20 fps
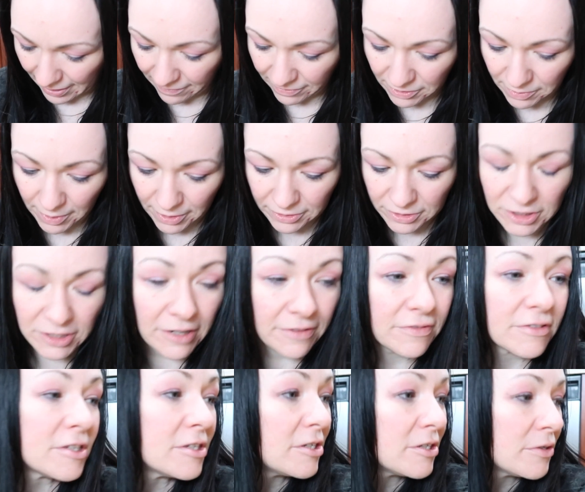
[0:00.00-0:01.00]
I have some other
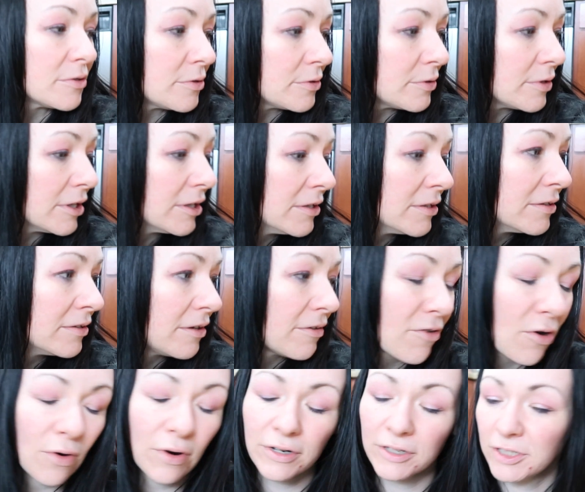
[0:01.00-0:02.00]
stuff to do, of
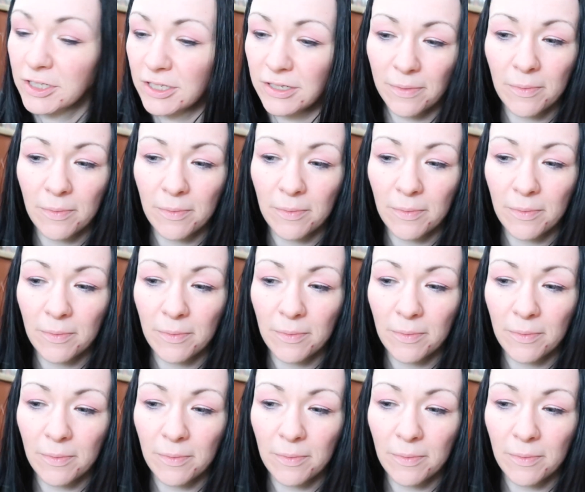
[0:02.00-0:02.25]
course.